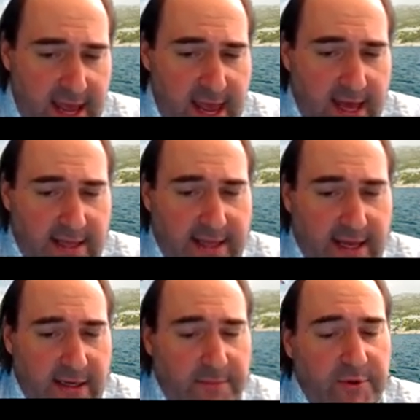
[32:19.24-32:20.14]
And
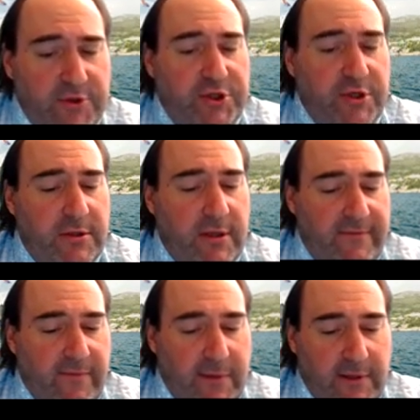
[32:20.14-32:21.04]
that number should
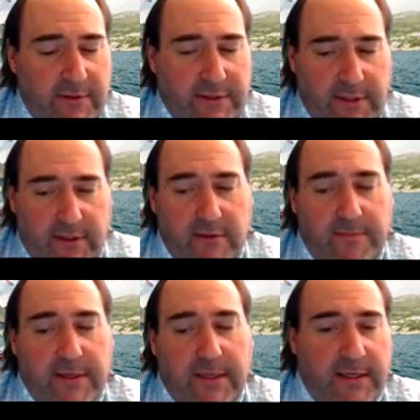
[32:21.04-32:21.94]
look familiar to you
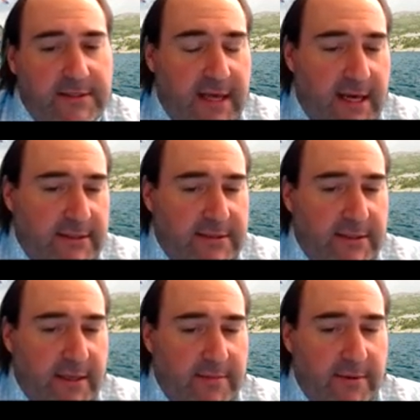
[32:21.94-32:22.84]
because that is the
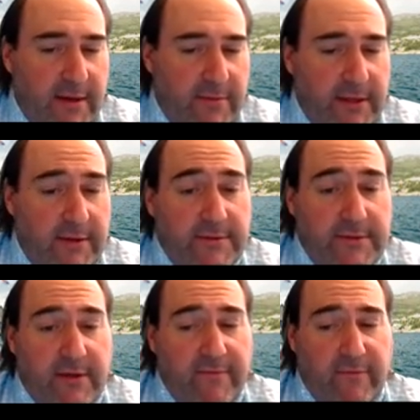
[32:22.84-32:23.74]
number that we use
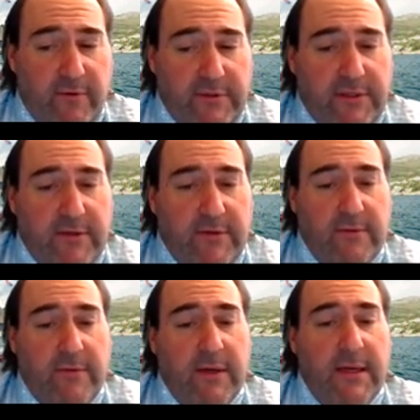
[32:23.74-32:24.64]
to convert
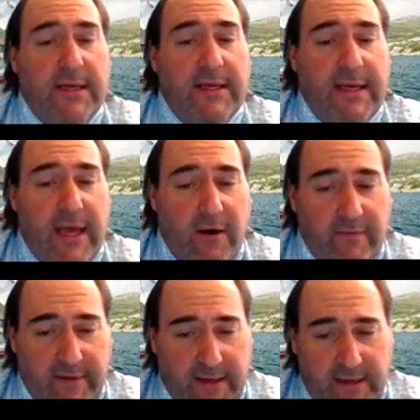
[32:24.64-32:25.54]
to
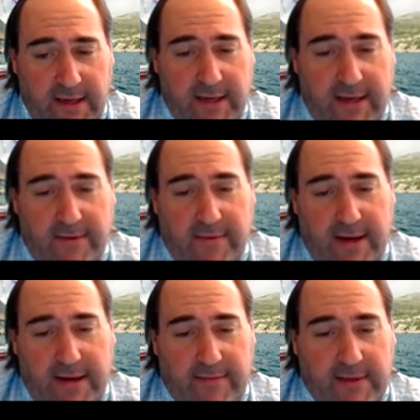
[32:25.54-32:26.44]
Kelvin,
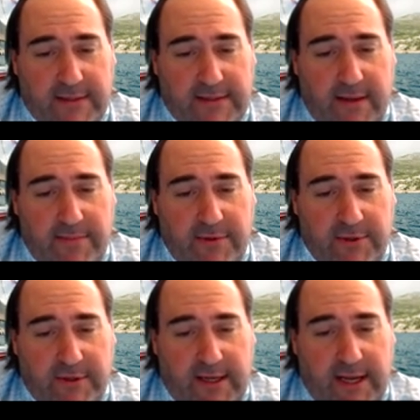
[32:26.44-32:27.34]
right? Because
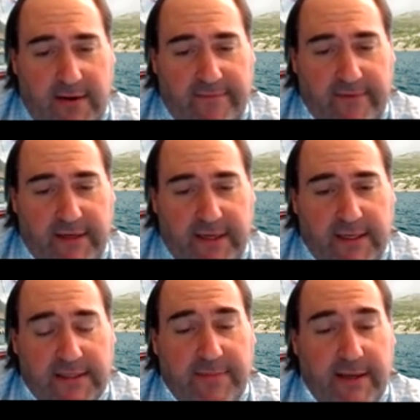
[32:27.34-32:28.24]
temperature in Kelvin
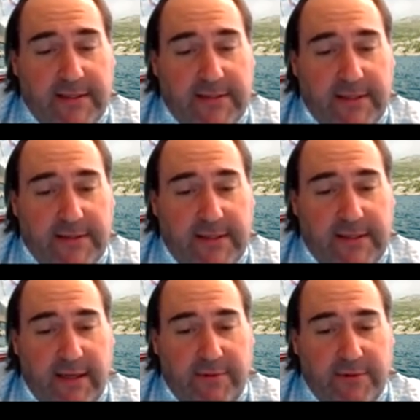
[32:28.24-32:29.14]
is basically
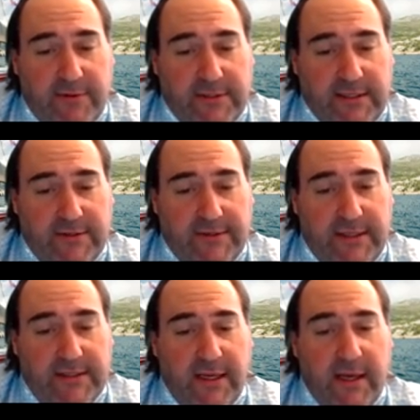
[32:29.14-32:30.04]
temperature in
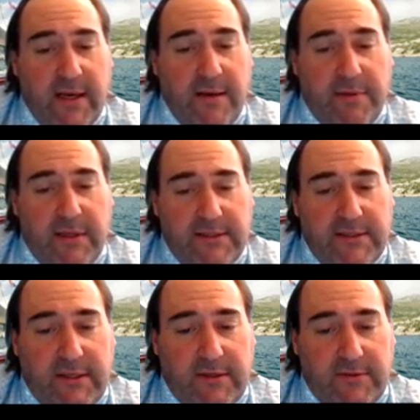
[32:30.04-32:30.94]
Celsius plus
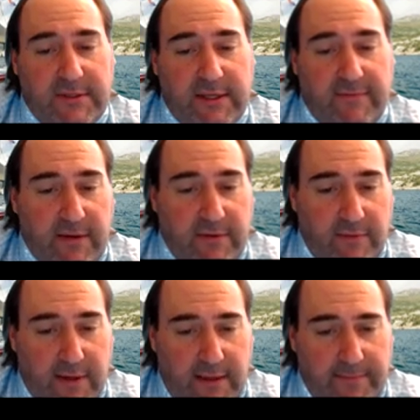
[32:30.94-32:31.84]

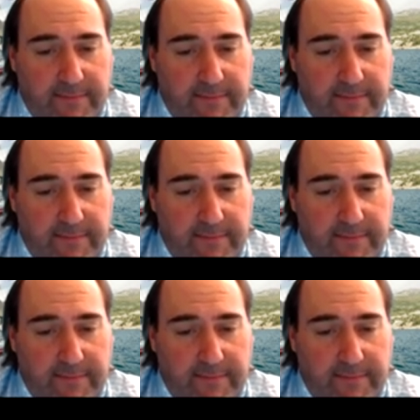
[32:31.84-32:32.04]
273.